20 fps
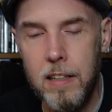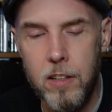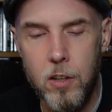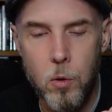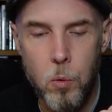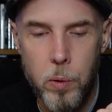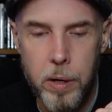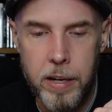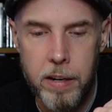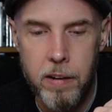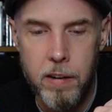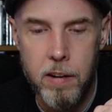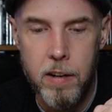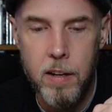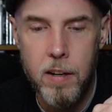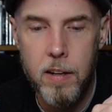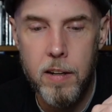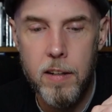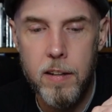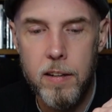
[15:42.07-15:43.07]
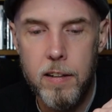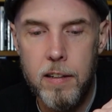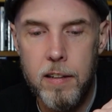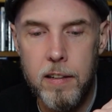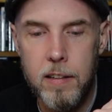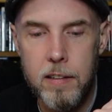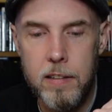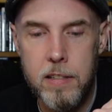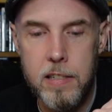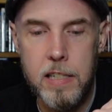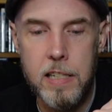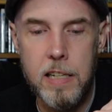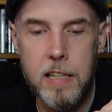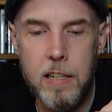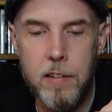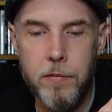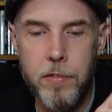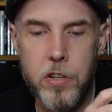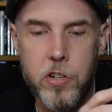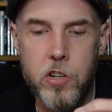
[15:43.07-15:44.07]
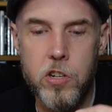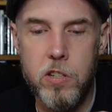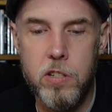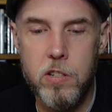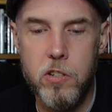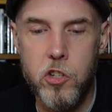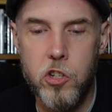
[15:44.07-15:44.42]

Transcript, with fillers: a little weird. Uh, Z, a vicious